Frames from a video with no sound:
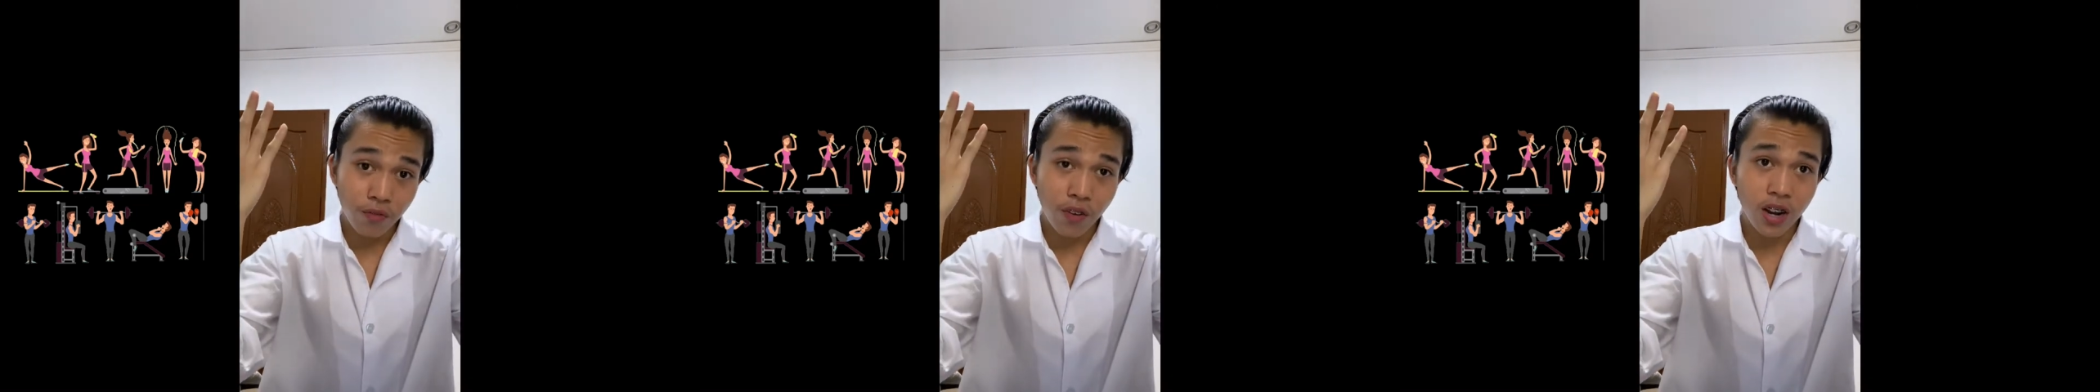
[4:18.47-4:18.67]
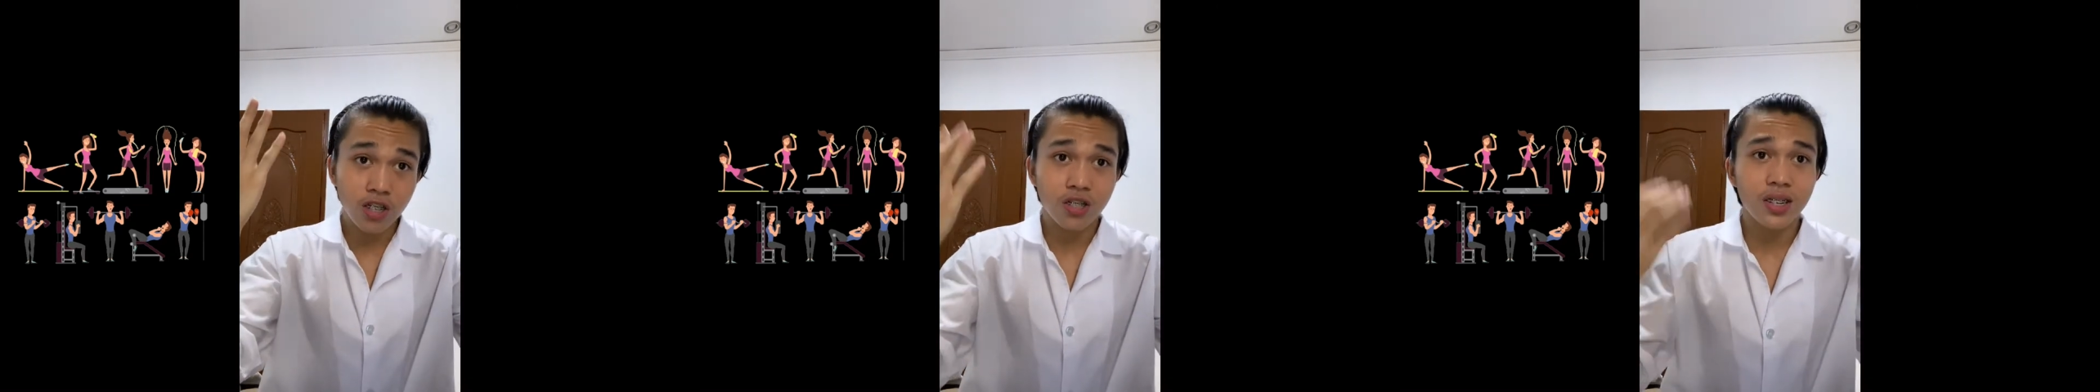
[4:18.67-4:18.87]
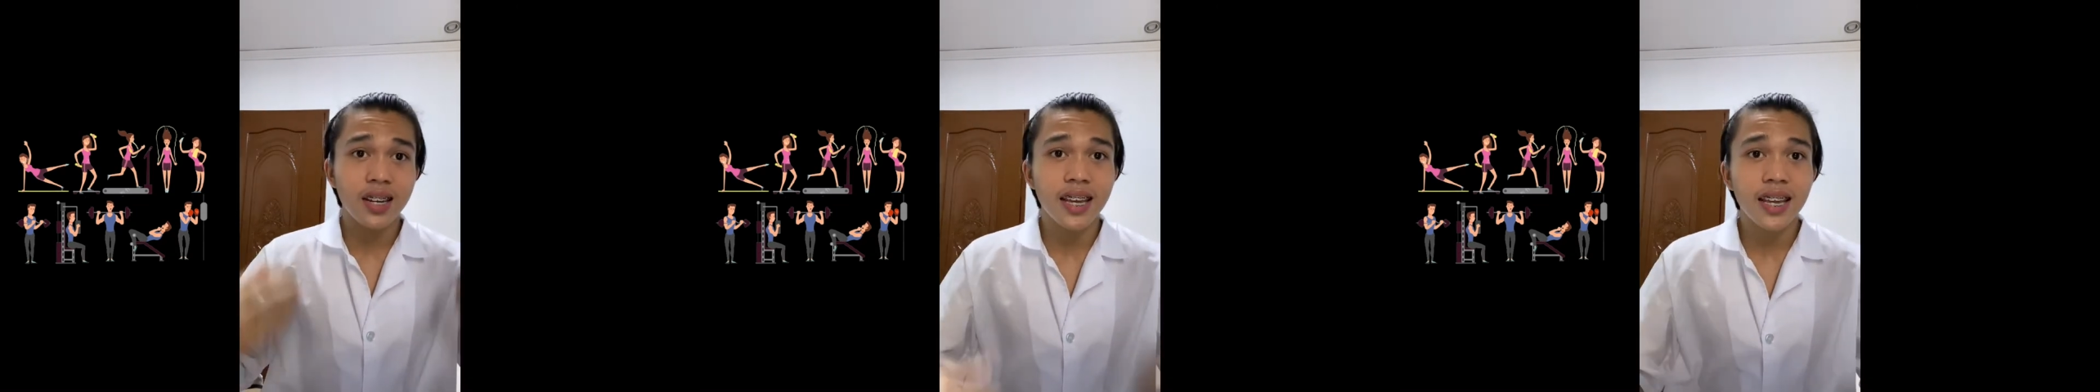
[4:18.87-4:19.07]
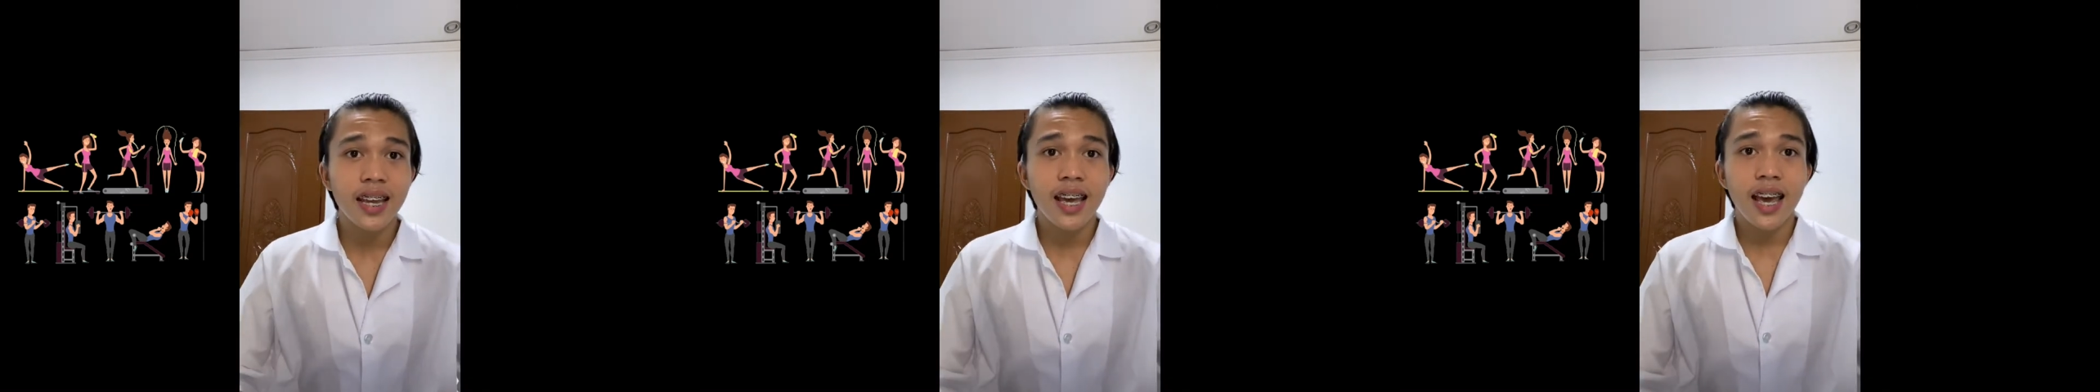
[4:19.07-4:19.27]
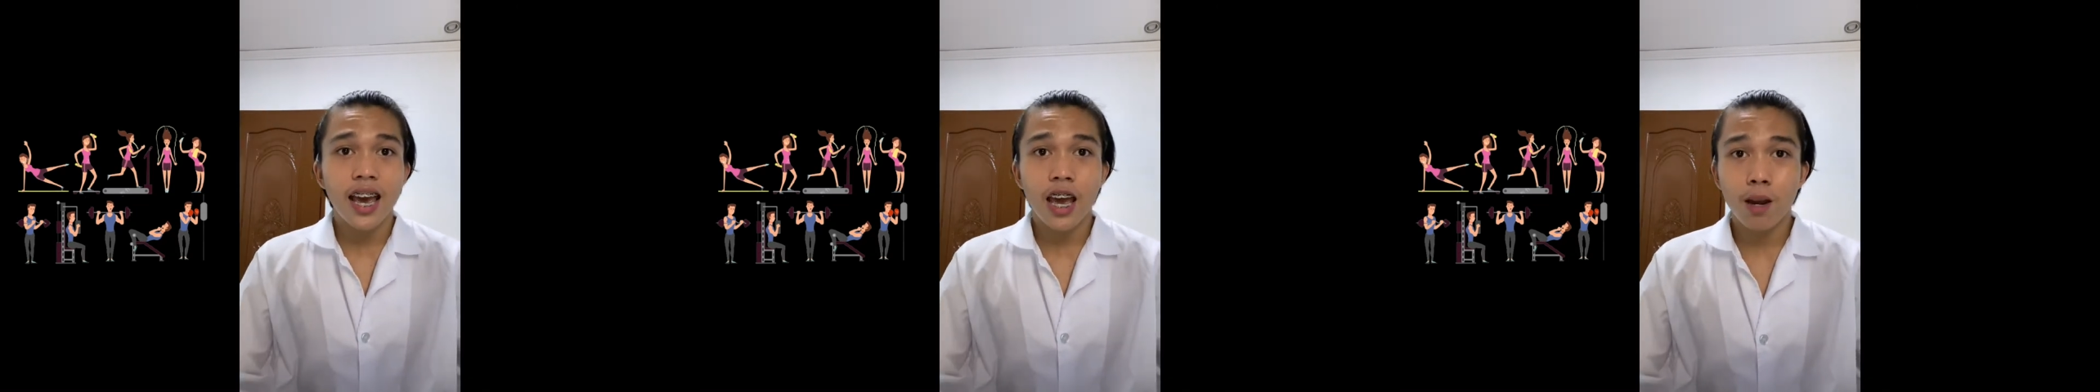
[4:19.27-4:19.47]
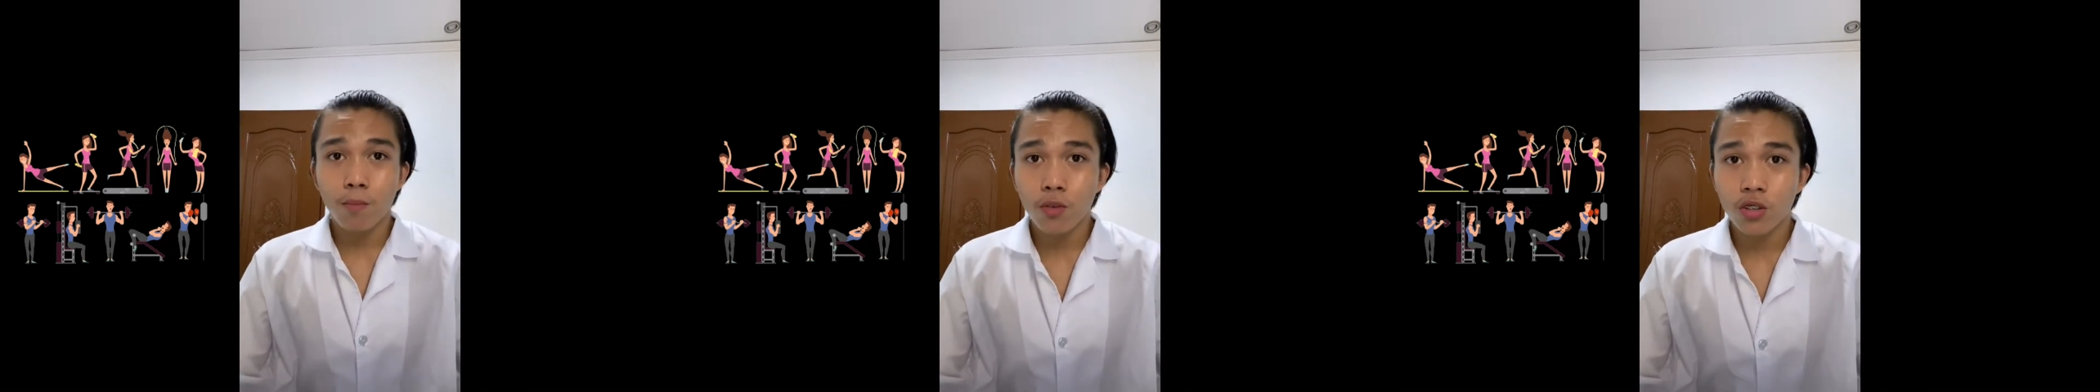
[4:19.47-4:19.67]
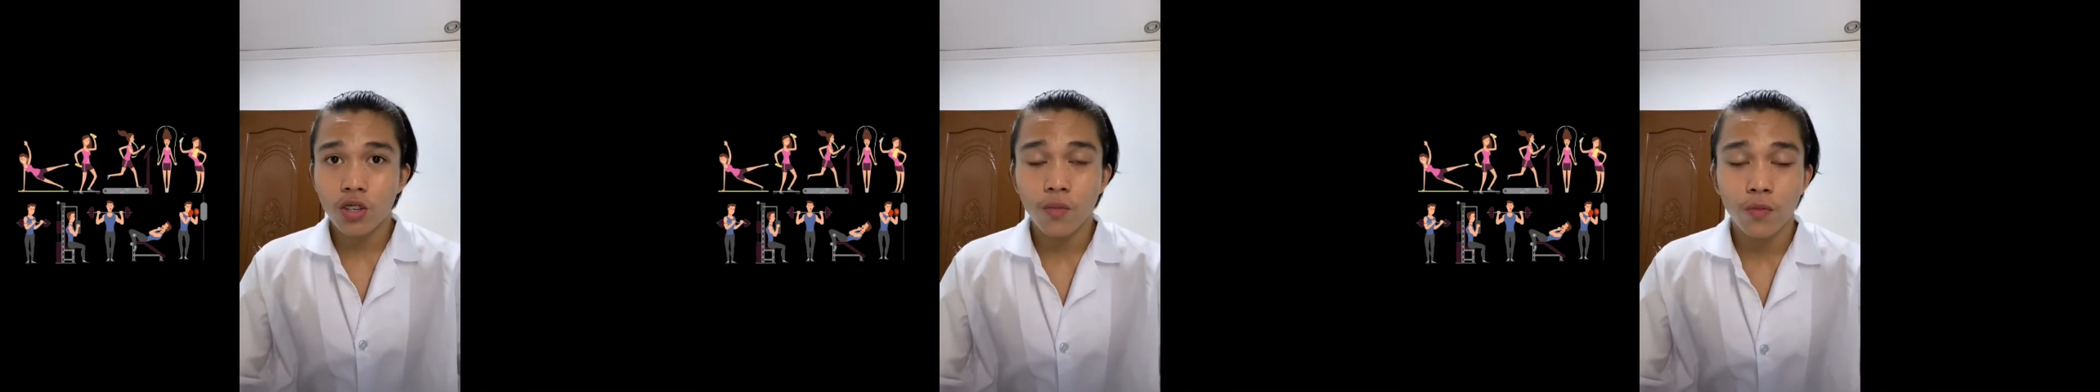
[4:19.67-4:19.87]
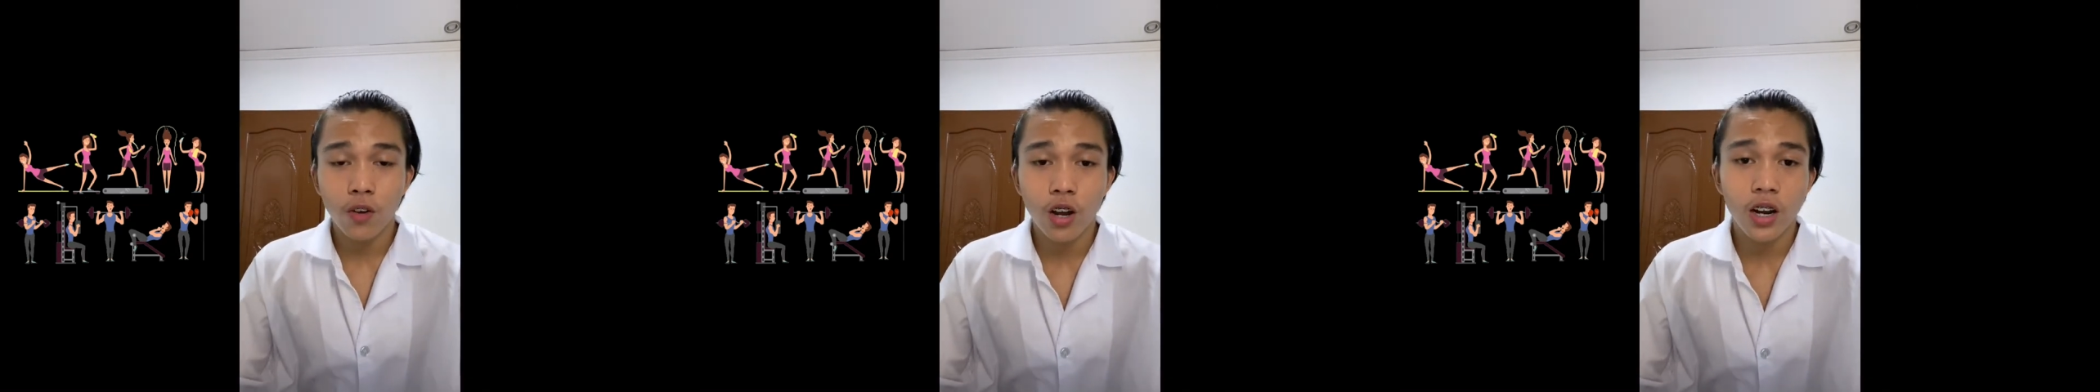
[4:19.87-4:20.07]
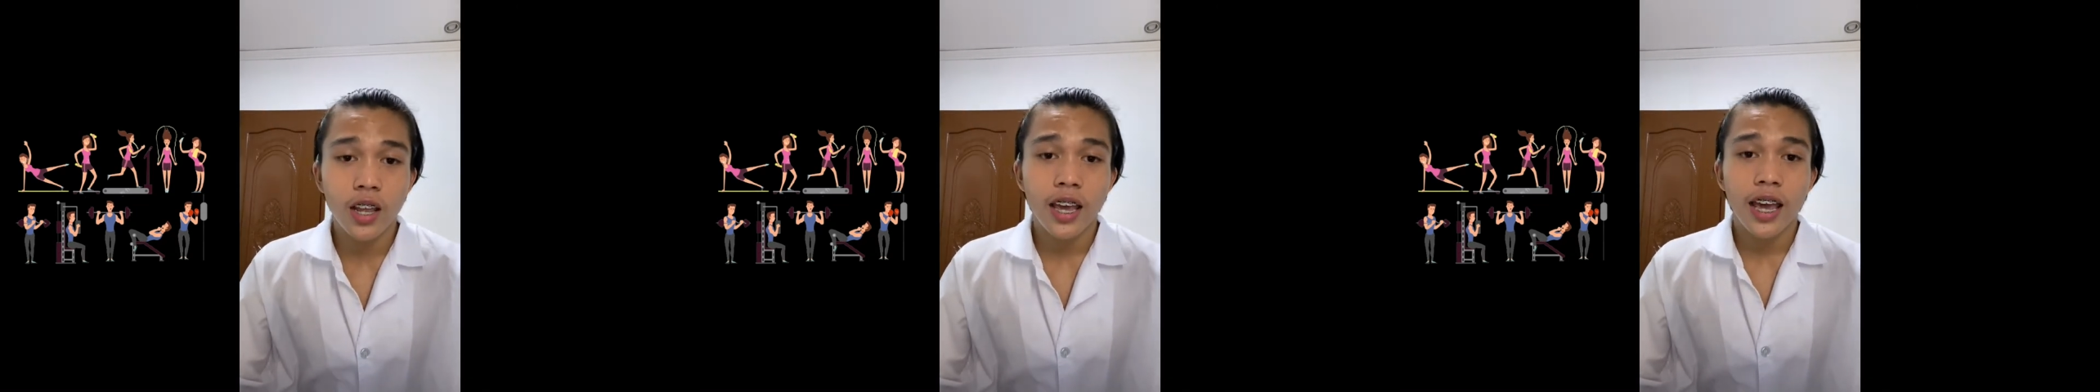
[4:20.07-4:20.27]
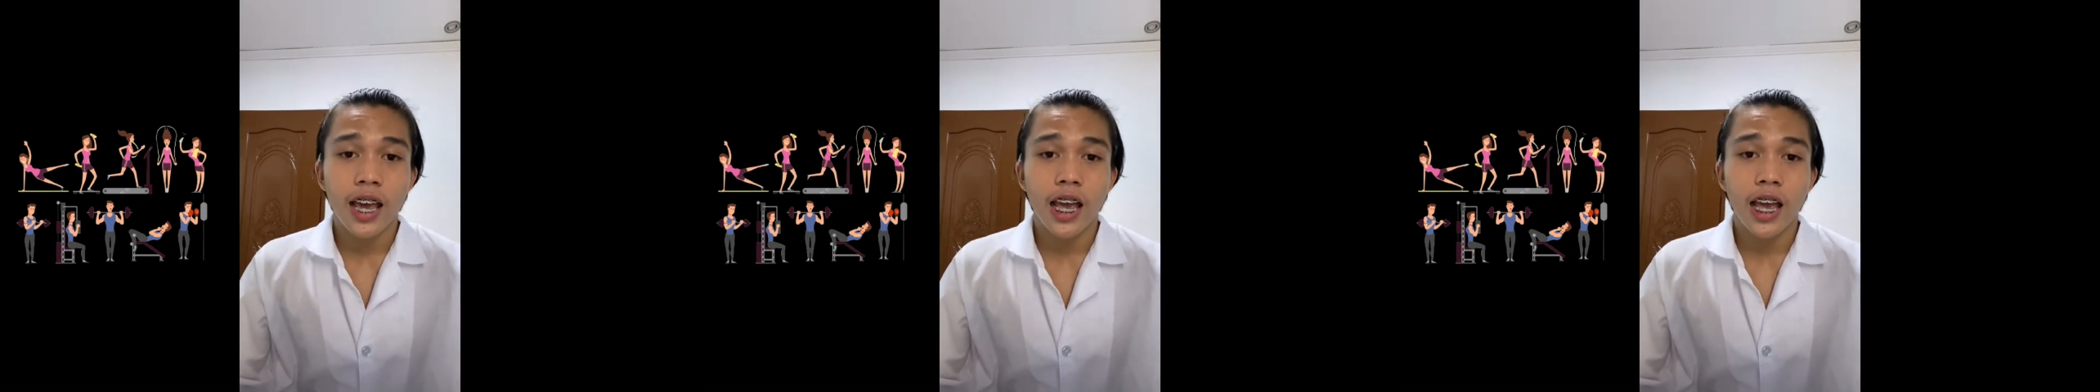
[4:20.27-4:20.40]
functioning, and most of all,